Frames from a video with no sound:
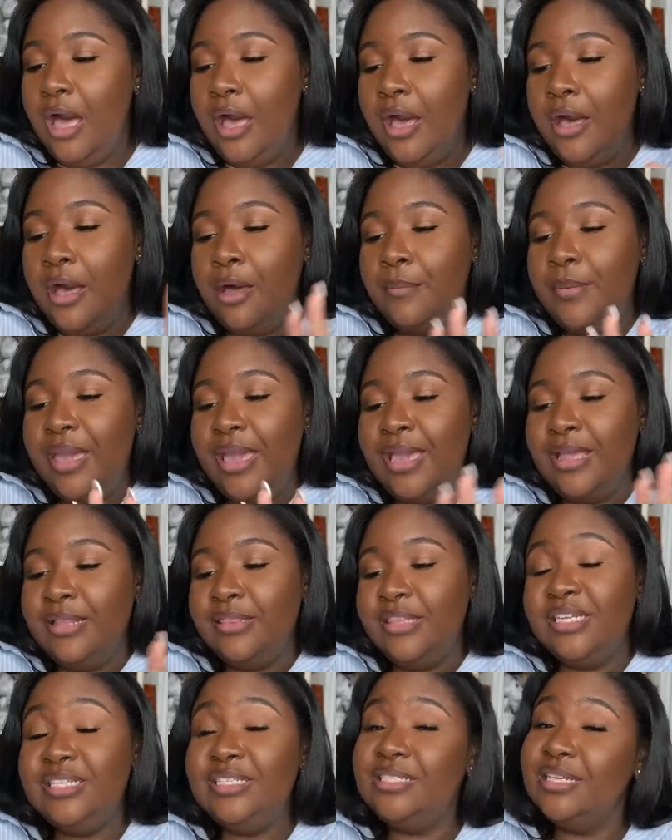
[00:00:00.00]

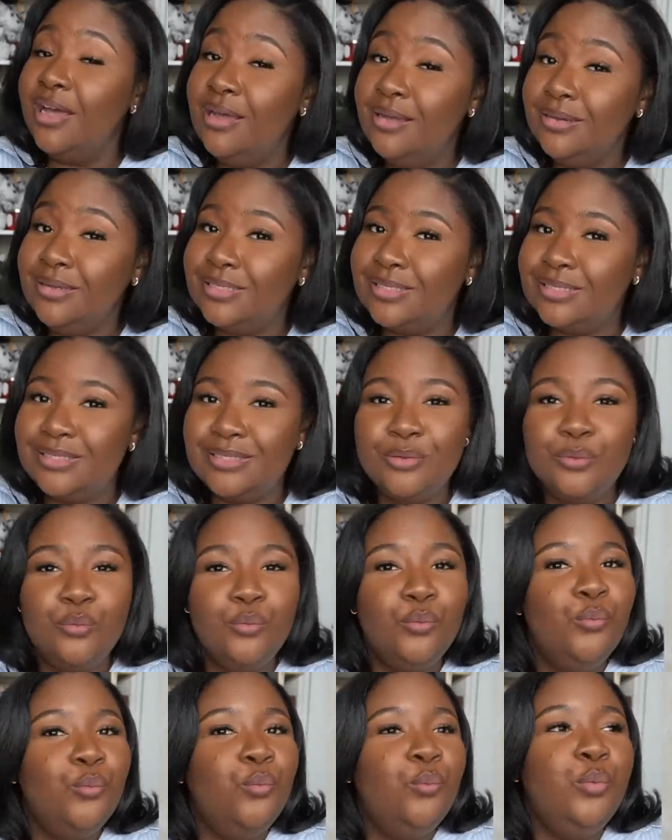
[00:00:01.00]
And the Dunks,
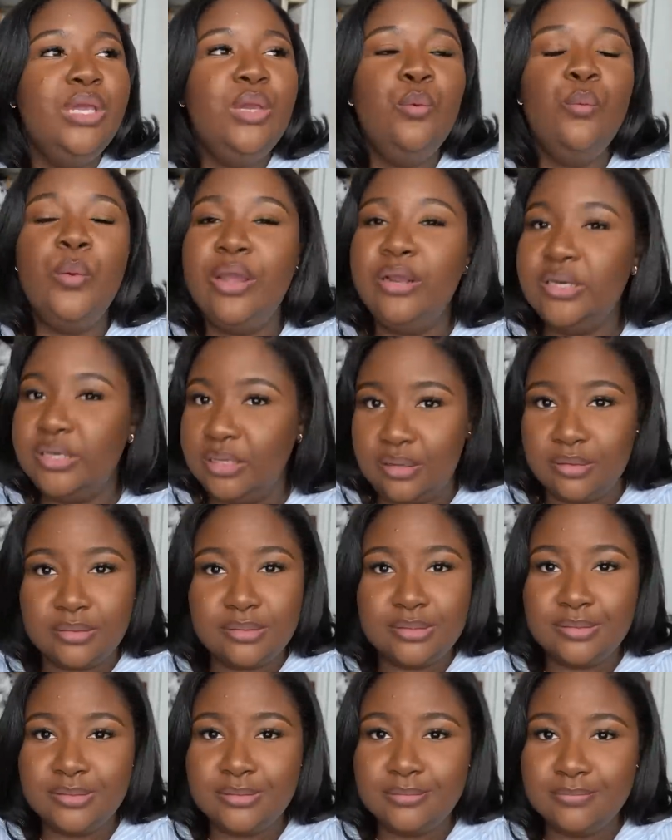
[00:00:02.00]
we wear
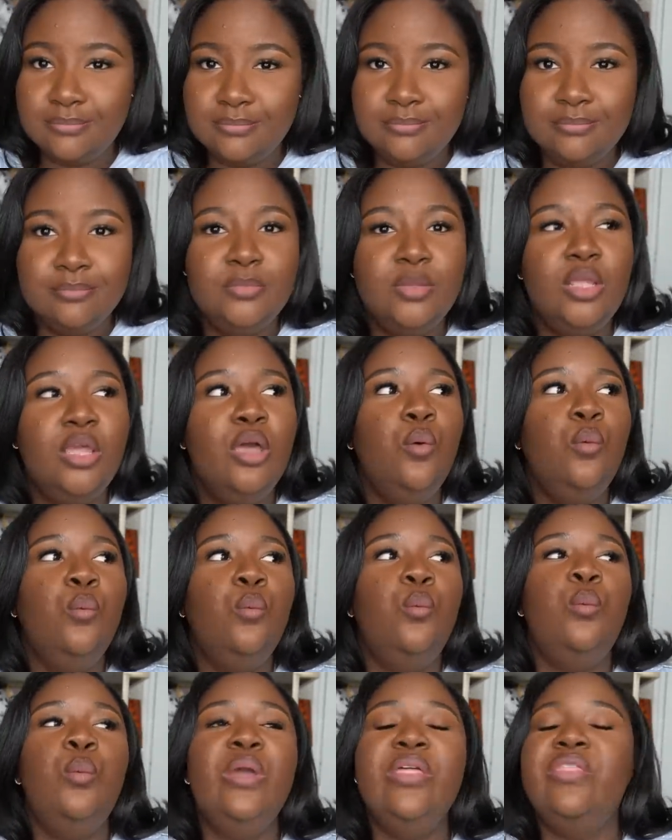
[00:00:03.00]
Dunks
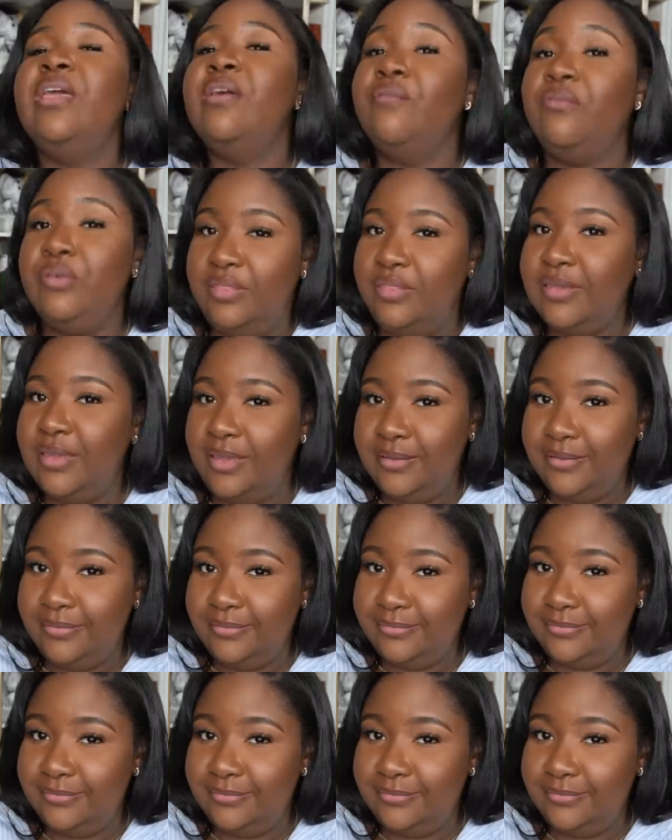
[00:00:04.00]
with everything.